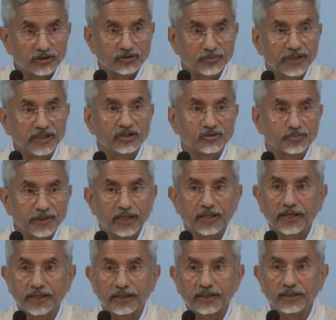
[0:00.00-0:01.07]
it is being
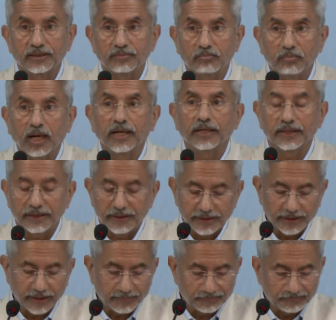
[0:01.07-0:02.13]
spearheaded by
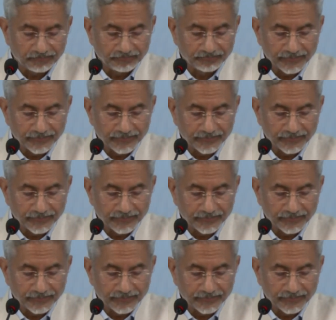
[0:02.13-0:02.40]
India.